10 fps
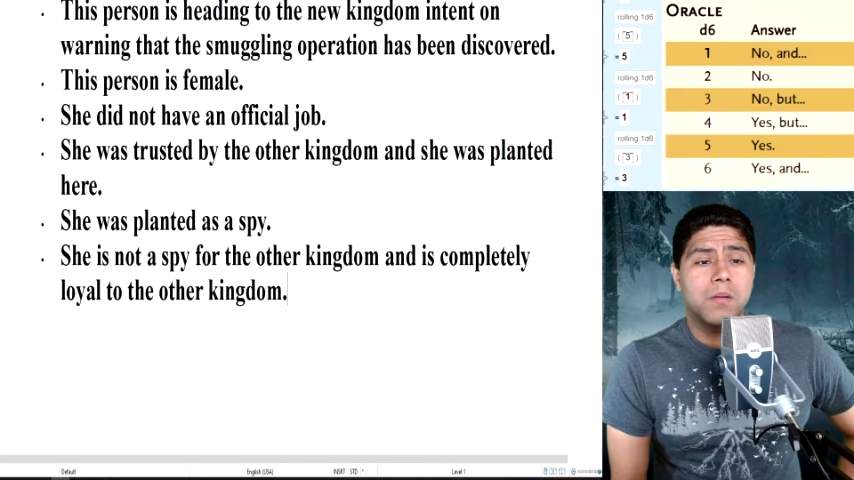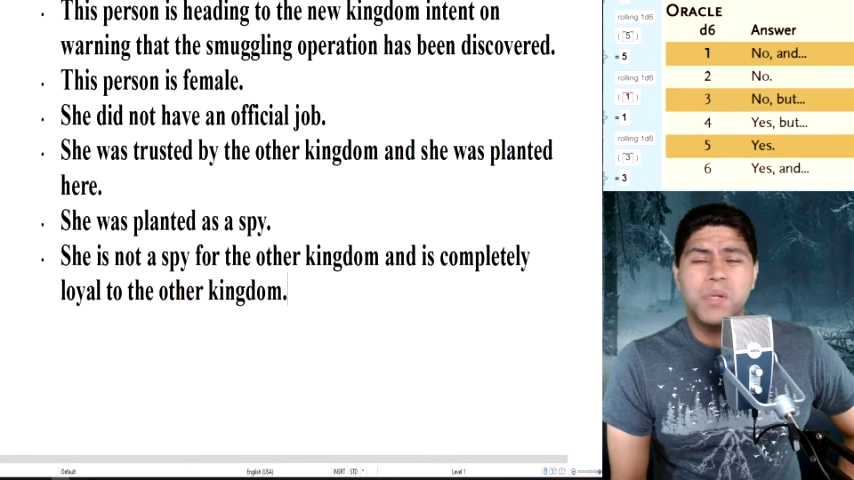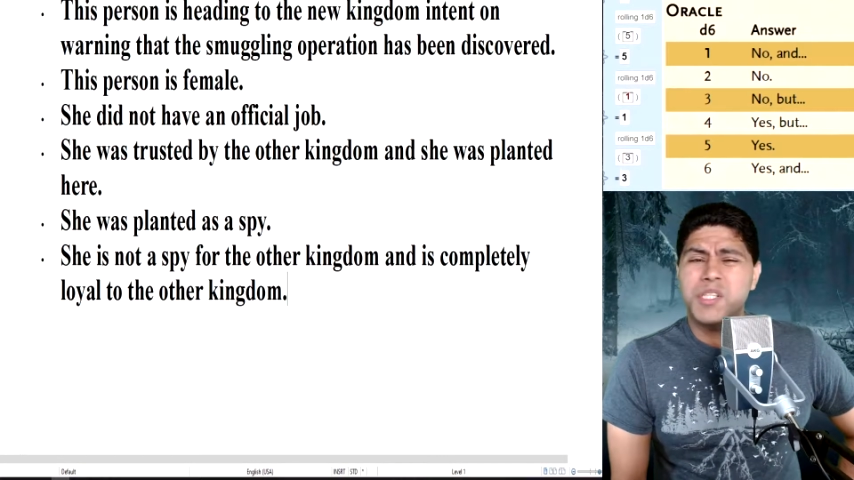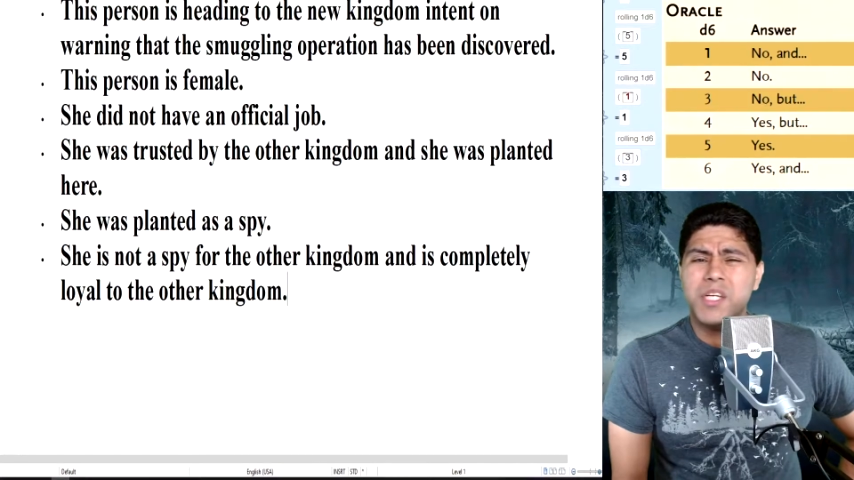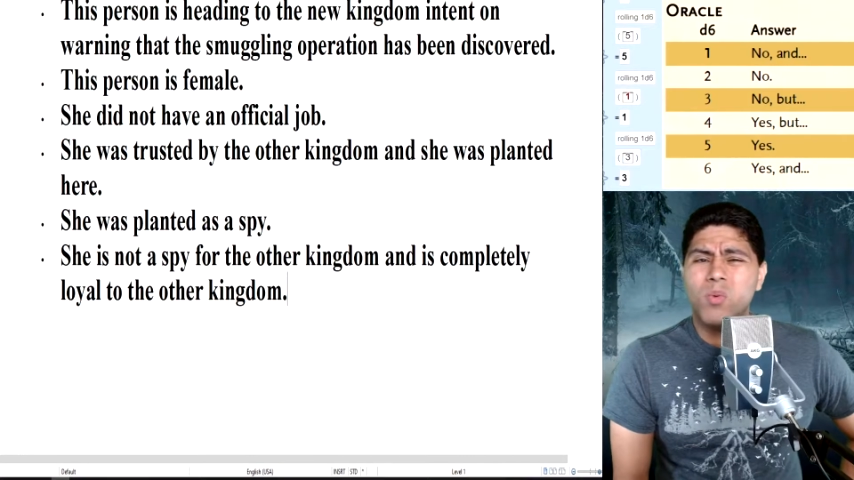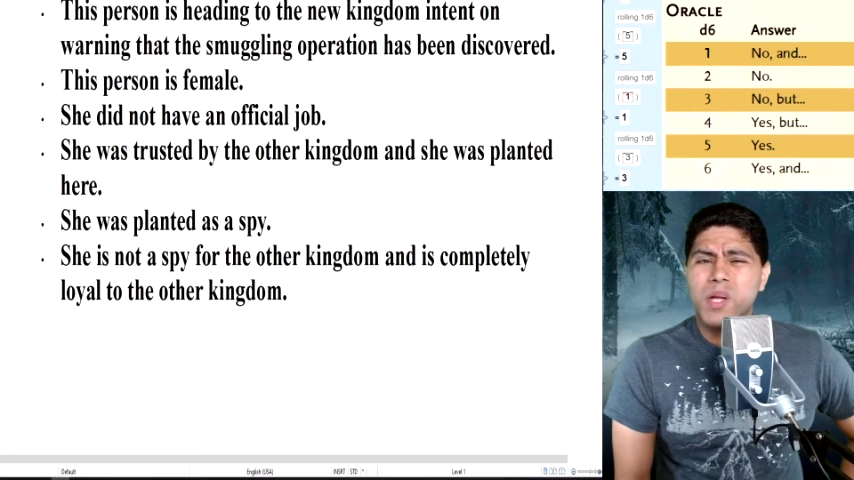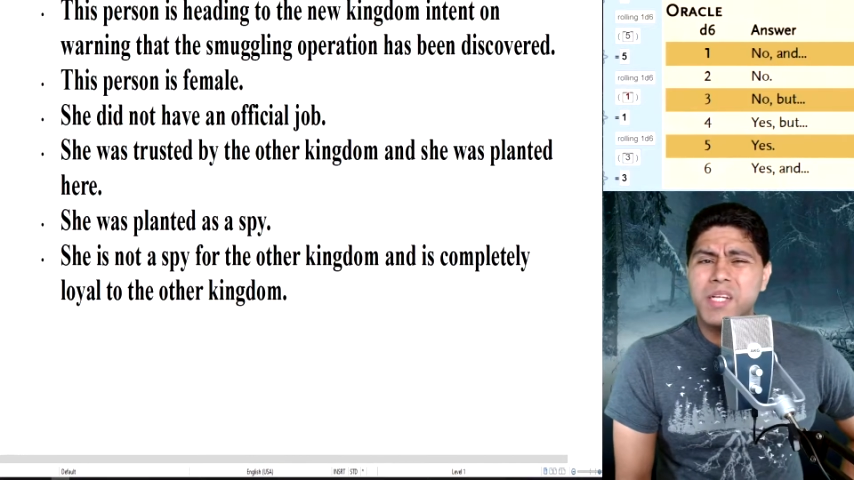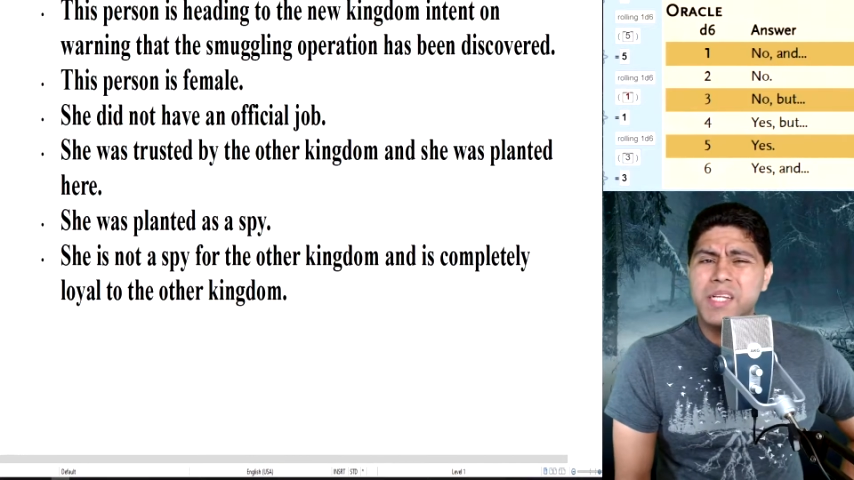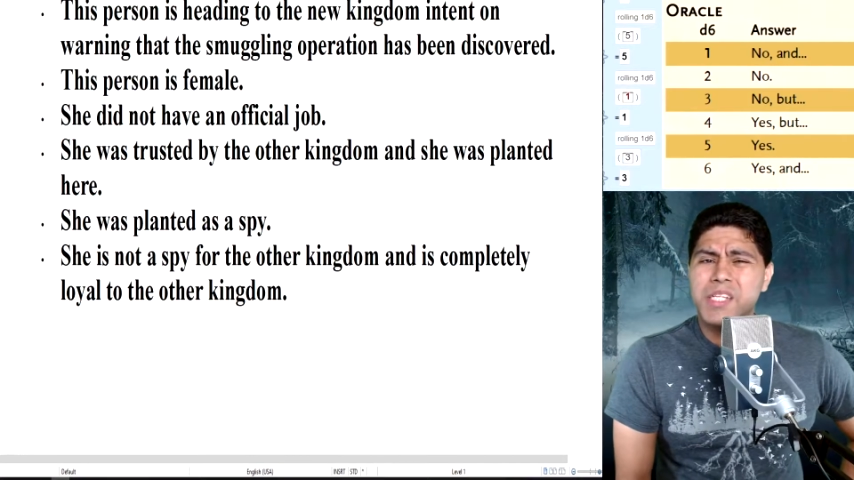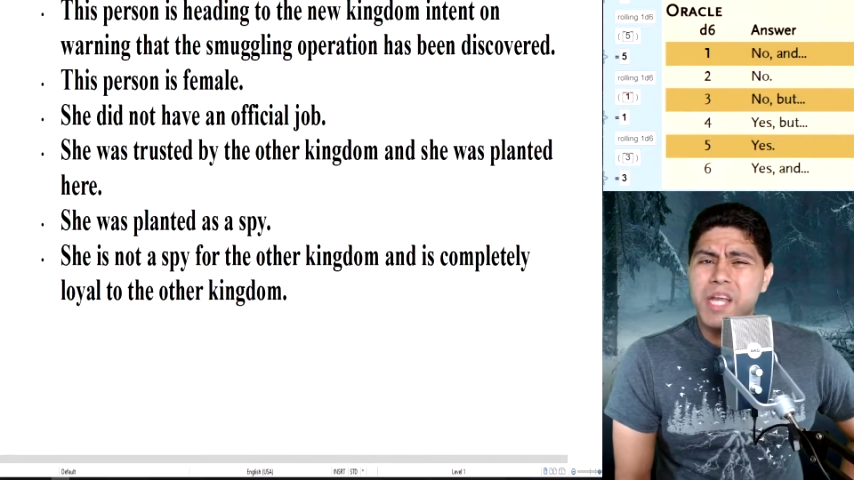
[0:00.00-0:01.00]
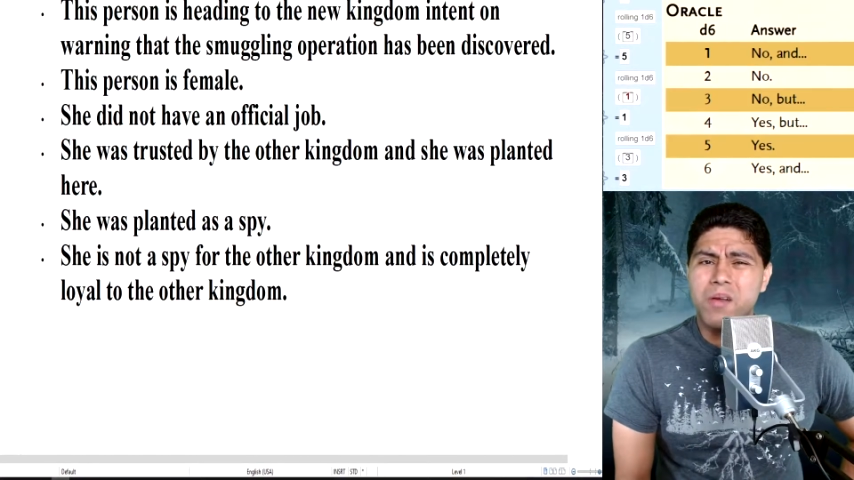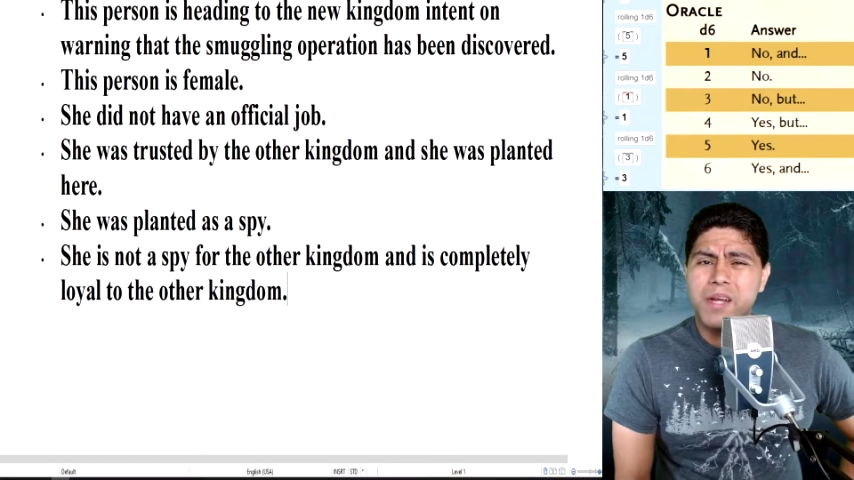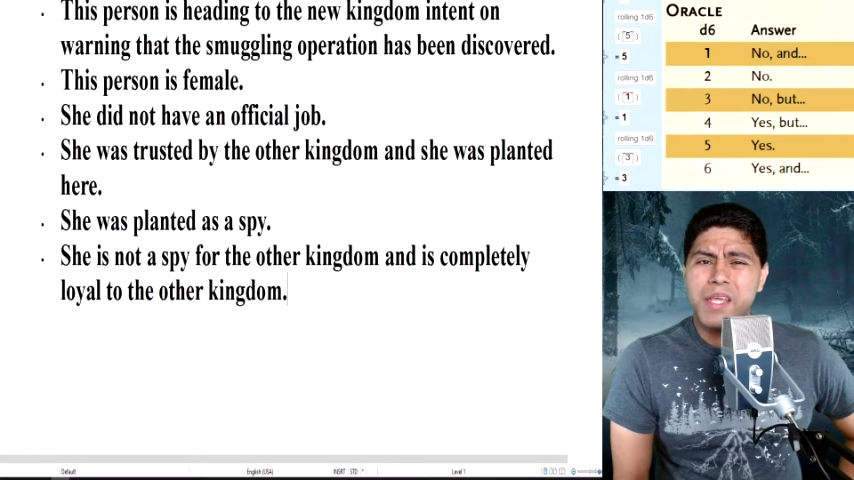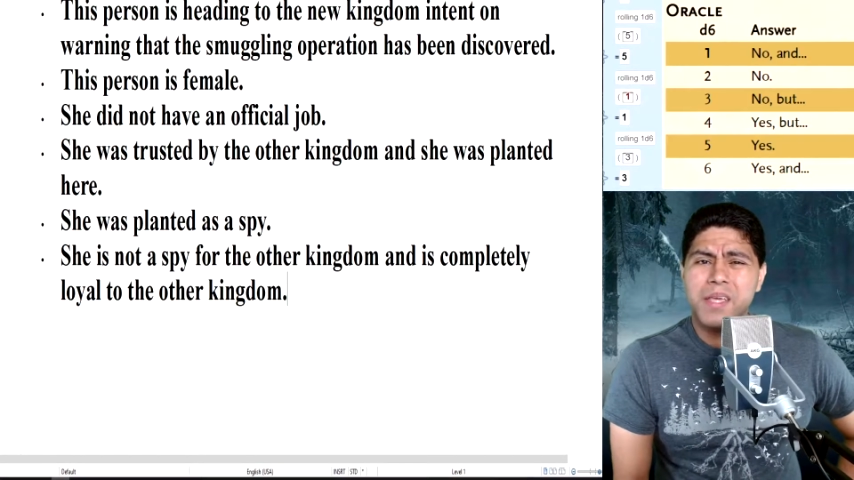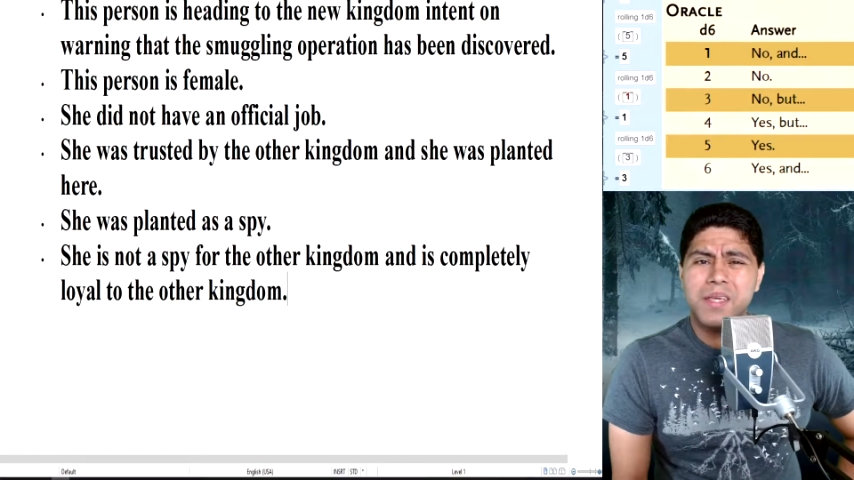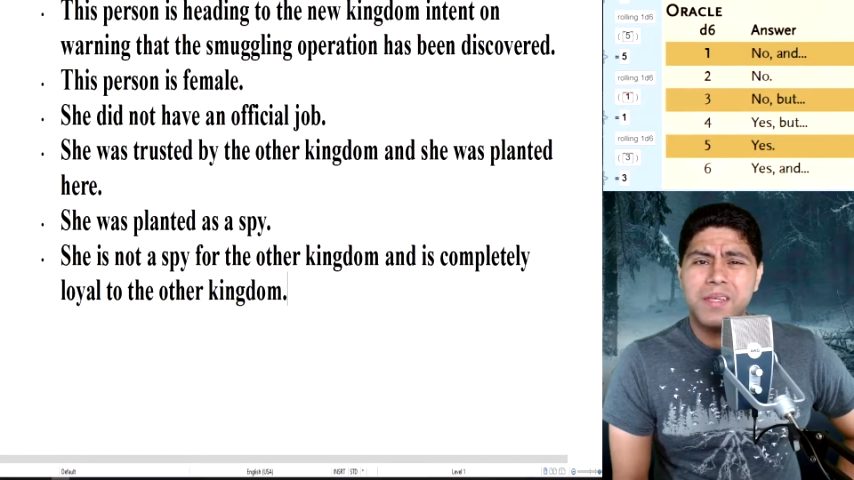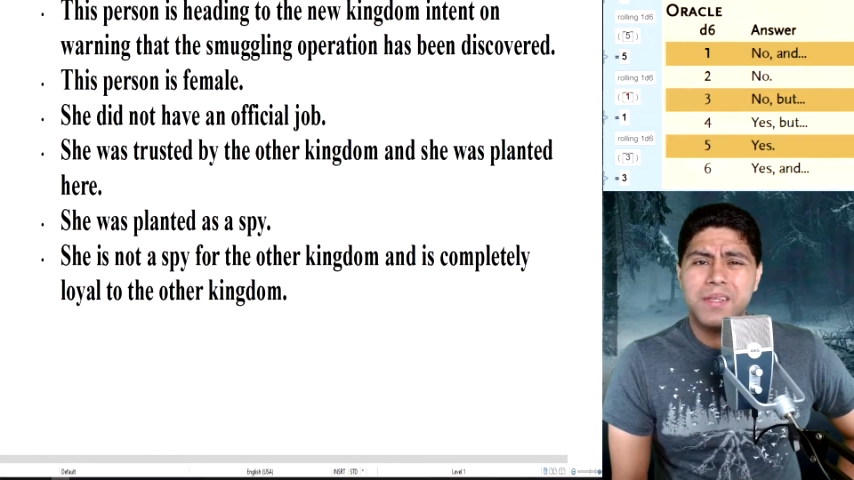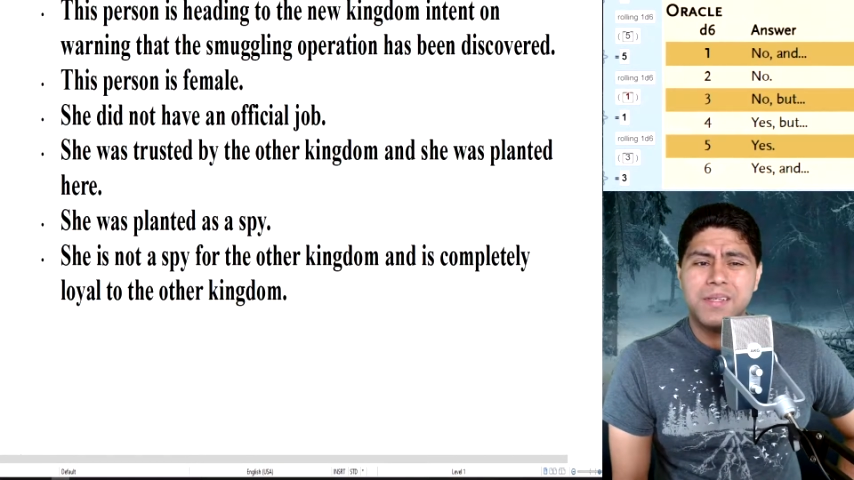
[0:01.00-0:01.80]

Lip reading: But she worked in charity?